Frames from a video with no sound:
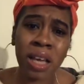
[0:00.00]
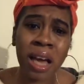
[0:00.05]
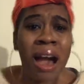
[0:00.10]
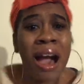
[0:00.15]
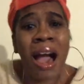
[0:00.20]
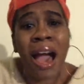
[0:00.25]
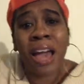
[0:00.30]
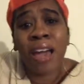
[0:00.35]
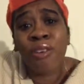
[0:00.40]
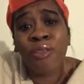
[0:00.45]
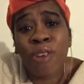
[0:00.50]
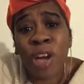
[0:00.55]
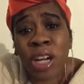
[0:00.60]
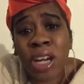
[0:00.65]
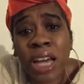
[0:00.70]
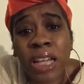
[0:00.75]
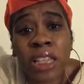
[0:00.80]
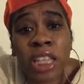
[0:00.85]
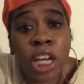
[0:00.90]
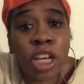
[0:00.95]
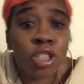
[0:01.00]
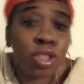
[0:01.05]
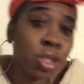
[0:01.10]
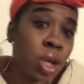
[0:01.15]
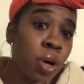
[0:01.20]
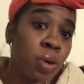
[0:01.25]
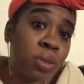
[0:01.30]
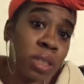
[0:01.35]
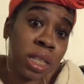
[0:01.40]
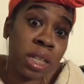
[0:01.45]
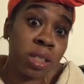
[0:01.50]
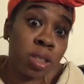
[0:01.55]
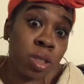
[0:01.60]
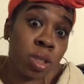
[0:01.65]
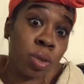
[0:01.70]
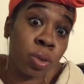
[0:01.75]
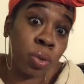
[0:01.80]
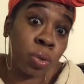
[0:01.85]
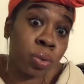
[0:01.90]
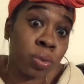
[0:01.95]
I feel like there's no need
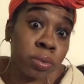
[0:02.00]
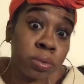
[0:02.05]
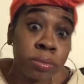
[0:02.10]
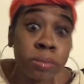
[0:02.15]
to.